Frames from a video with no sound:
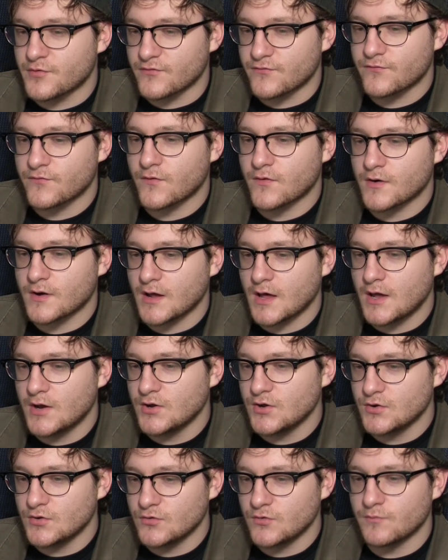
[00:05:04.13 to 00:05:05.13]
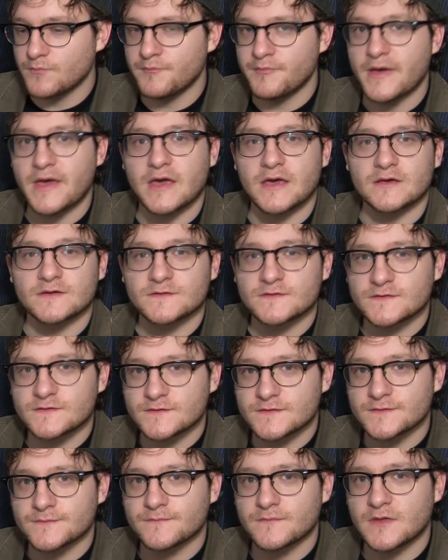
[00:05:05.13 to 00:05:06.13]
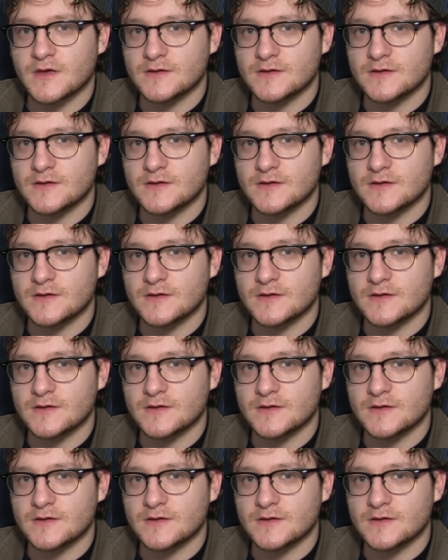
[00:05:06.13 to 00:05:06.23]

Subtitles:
preferred a new base